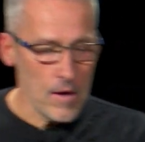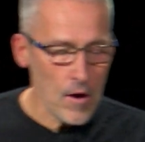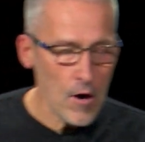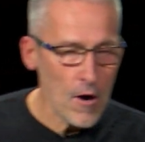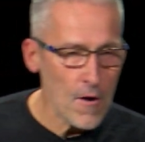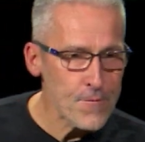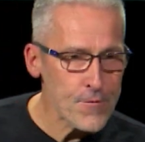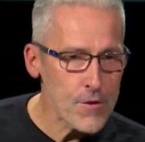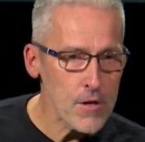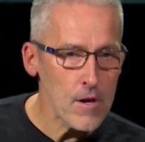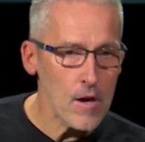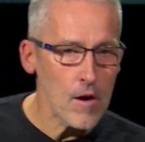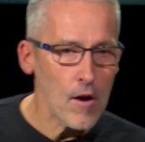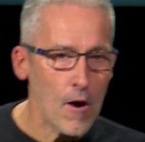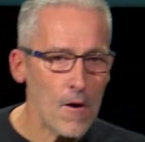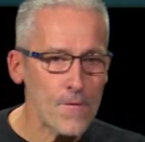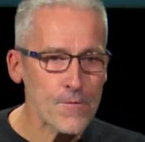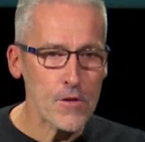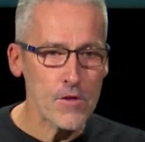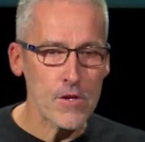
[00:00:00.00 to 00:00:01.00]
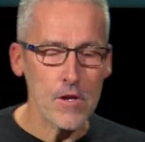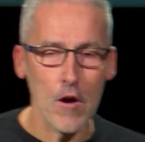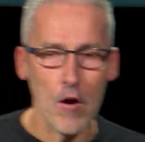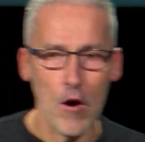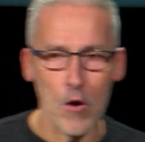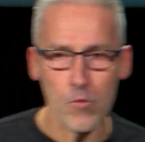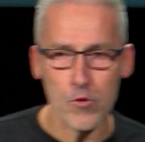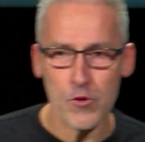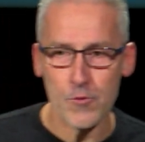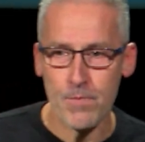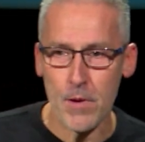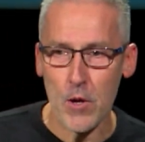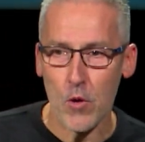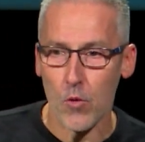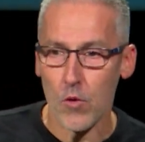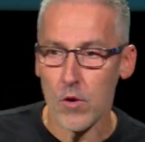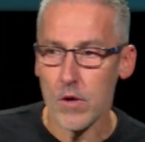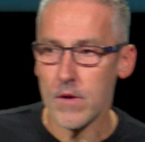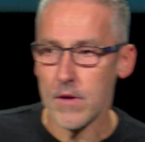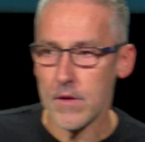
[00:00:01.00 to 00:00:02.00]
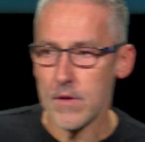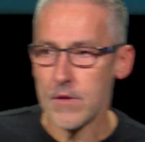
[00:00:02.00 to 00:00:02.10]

after, after the ark was built,